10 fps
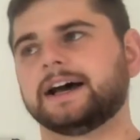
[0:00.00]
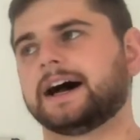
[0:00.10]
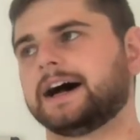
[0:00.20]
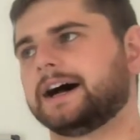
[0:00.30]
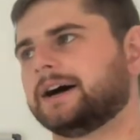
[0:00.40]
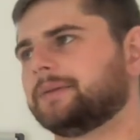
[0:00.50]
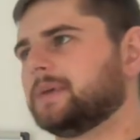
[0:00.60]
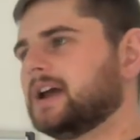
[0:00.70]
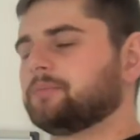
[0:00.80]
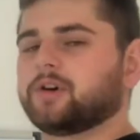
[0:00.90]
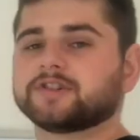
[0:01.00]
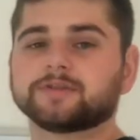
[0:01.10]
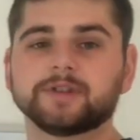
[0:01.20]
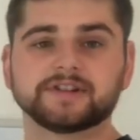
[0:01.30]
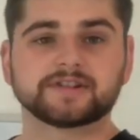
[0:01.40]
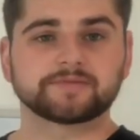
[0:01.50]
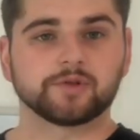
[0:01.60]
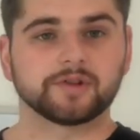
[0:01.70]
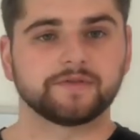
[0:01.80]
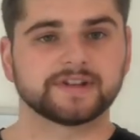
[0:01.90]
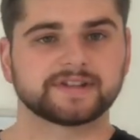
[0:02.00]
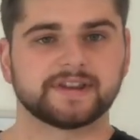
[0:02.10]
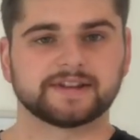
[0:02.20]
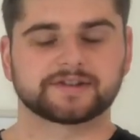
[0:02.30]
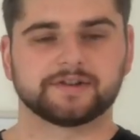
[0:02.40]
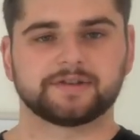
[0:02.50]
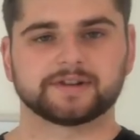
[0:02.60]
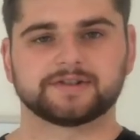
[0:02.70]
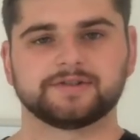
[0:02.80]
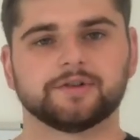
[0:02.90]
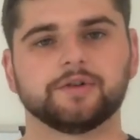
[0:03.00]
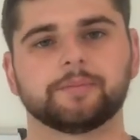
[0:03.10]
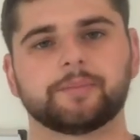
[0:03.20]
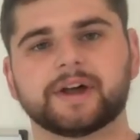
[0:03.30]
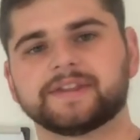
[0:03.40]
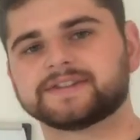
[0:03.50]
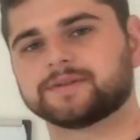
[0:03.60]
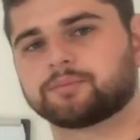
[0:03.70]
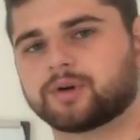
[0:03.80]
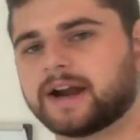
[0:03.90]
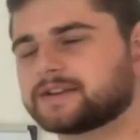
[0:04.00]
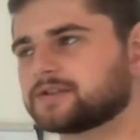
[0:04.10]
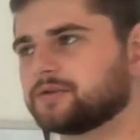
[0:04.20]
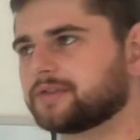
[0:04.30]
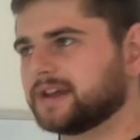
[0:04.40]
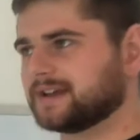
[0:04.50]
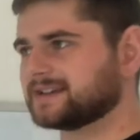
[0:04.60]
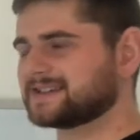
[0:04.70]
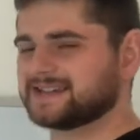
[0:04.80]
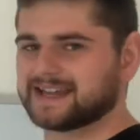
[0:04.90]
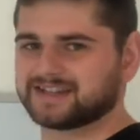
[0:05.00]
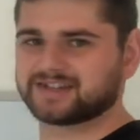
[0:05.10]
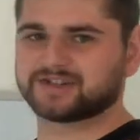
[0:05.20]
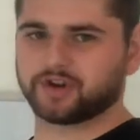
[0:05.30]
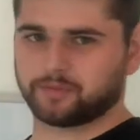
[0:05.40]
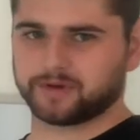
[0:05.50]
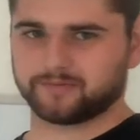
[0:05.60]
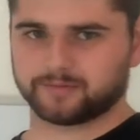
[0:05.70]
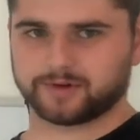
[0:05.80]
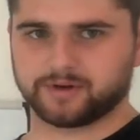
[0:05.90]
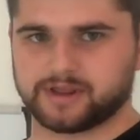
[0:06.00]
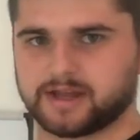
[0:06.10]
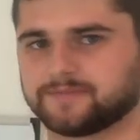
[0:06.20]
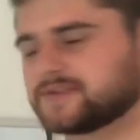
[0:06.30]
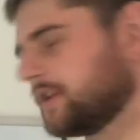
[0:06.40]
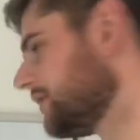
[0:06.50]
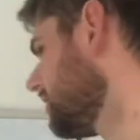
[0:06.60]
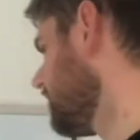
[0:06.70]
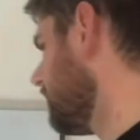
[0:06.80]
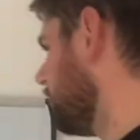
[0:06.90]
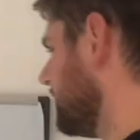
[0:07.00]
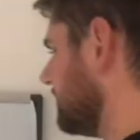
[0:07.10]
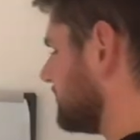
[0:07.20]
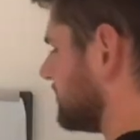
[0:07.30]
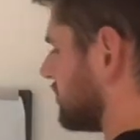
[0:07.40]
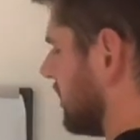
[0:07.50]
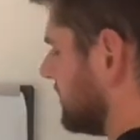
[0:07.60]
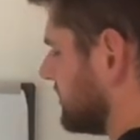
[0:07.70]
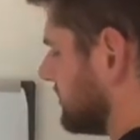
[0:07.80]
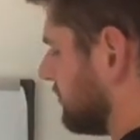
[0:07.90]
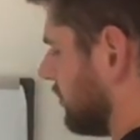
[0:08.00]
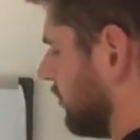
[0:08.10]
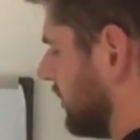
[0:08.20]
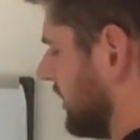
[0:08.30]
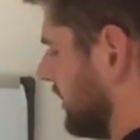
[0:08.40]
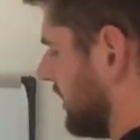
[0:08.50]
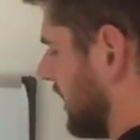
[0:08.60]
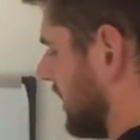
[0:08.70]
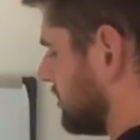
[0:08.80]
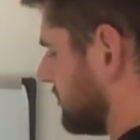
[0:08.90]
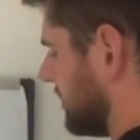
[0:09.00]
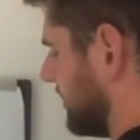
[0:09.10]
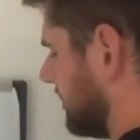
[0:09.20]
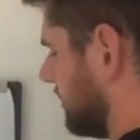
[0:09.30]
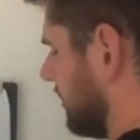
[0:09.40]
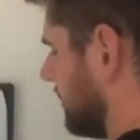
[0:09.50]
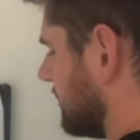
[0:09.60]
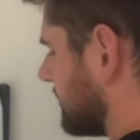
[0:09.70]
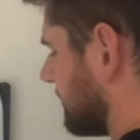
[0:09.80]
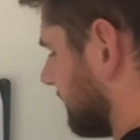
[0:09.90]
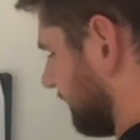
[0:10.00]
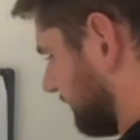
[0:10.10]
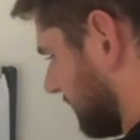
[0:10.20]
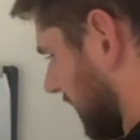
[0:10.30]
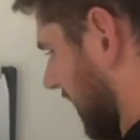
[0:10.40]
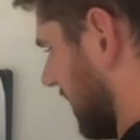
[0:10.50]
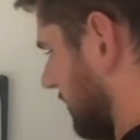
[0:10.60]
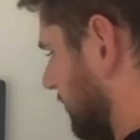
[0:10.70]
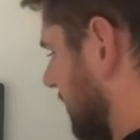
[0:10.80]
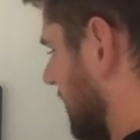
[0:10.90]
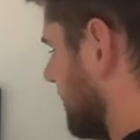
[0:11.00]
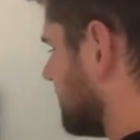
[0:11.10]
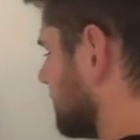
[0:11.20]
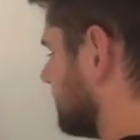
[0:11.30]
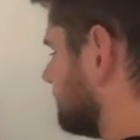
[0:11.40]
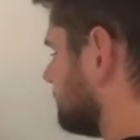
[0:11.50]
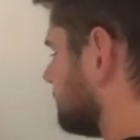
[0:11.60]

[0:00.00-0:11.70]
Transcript: And possibly as a small investor, that's a good thing to do. But there's some practical things that stop him from doing that. So when you're trying to deploy $100 billion plus